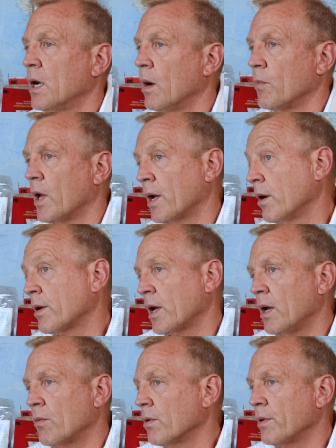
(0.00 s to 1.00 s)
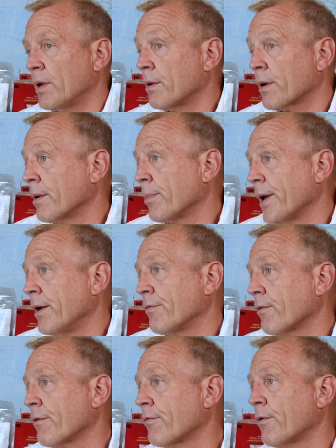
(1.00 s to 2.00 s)
I'm like, okay, well then you're going to pay
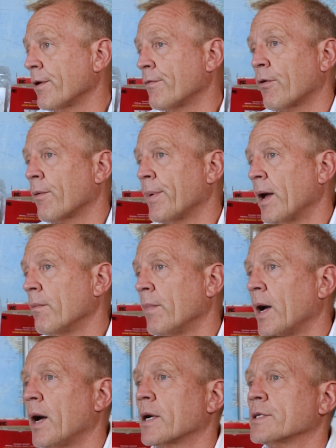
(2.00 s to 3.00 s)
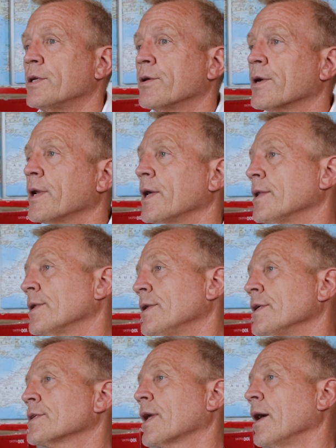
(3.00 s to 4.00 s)
for a 44-pound box and you're going to get the
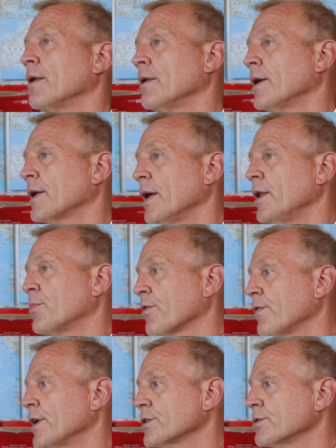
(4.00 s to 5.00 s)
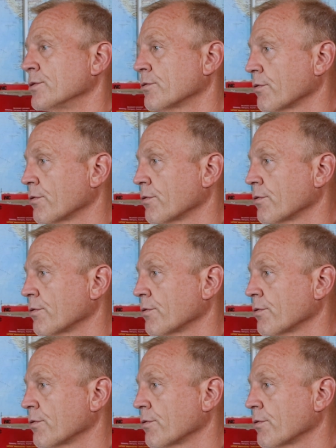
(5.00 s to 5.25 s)
discount like any professional